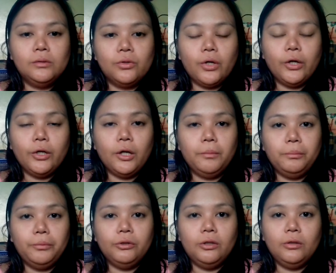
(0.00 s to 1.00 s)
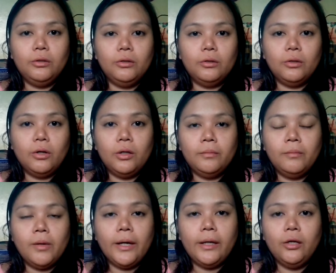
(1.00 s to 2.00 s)
so I can put all
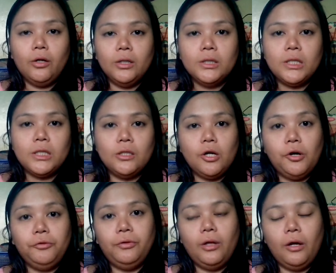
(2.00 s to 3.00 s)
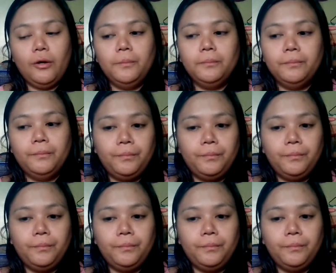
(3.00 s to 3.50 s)
my yarn stuff there.